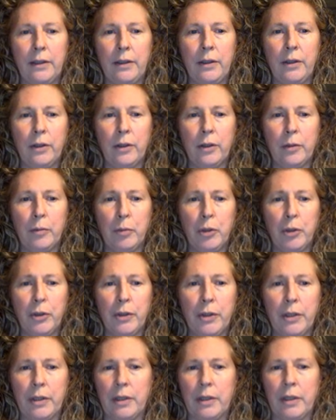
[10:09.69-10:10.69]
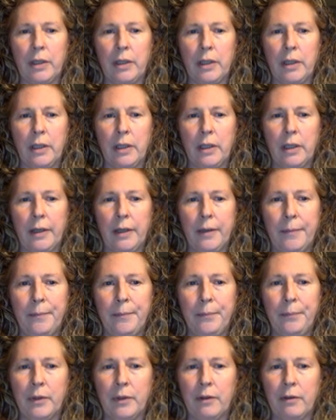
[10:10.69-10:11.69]
You could put
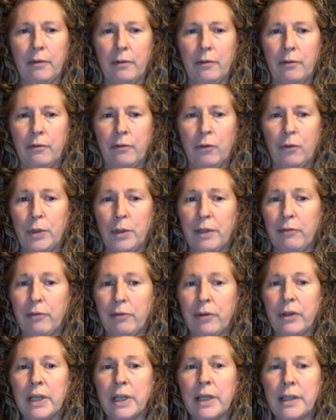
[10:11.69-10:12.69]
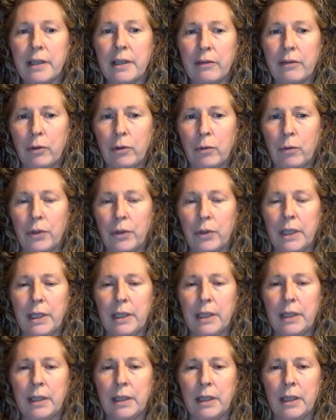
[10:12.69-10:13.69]
4 different things if you
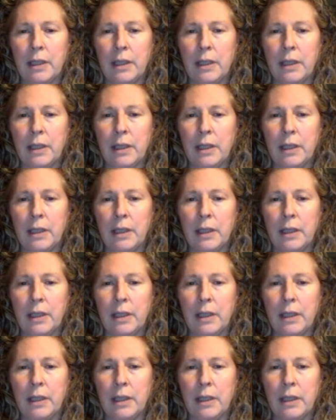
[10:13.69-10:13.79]
wanted.